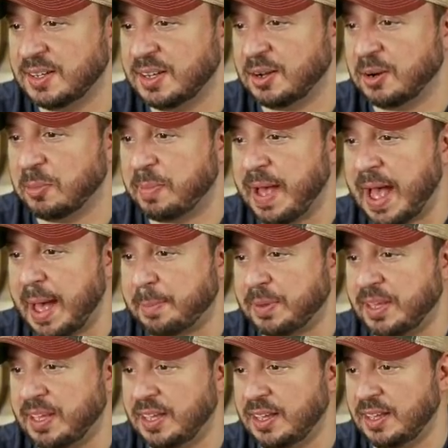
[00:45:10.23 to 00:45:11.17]
Oh,
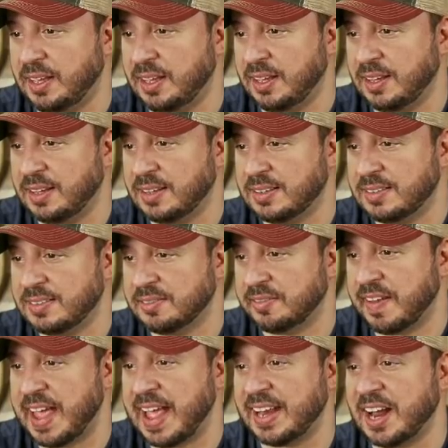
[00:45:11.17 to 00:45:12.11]
Pappy
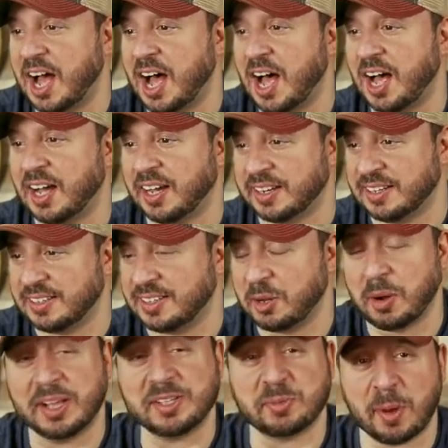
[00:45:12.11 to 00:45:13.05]
Van Hog.
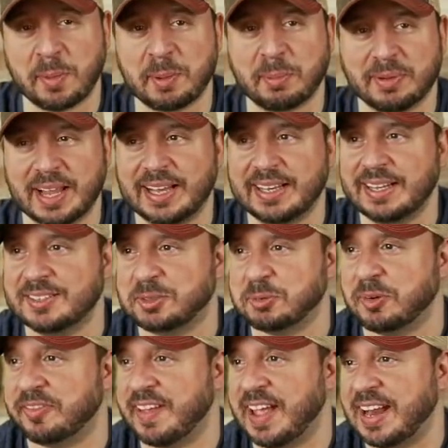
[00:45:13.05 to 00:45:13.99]
You guys want me to blend it?
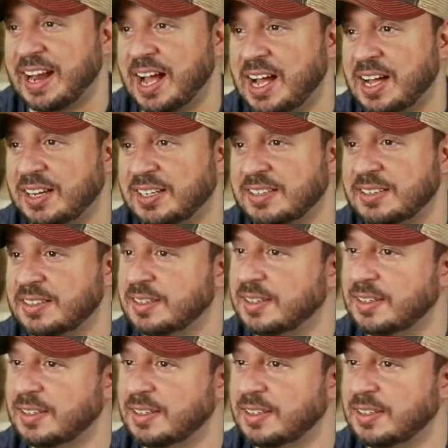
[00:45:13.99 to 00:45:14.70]
Do a Van Hog?